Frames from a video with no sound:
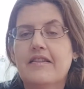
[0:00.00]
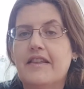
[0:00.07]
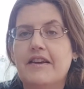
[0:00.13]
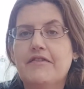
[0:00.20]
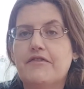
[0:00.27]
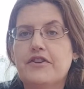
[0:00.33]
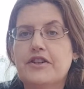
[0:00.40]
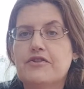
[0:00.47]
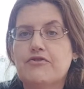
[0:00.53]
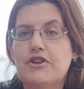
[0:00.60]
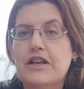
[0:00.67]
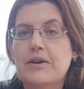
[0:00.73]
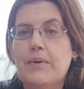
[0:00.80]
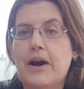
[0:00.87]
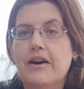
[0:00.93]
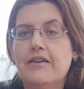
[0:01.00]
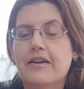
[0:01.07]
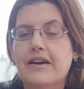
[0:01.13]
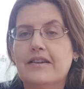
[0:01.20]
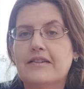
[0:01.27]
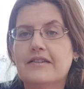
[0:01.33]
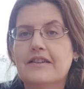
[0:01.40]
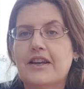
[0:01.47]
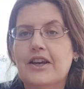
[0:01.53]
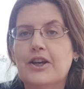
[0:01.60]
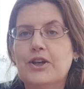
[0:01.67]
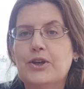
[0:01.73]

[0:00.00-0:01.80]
they freeze really well and uh,